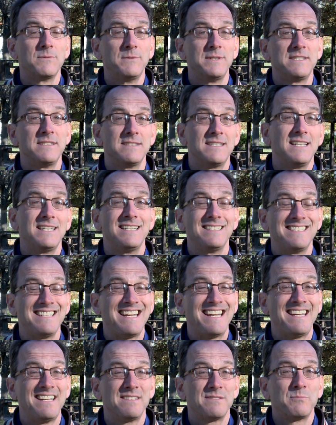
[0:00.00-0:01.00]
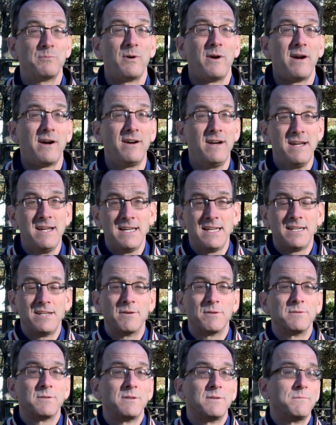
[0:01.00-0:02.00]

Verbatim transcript: which is the disease where your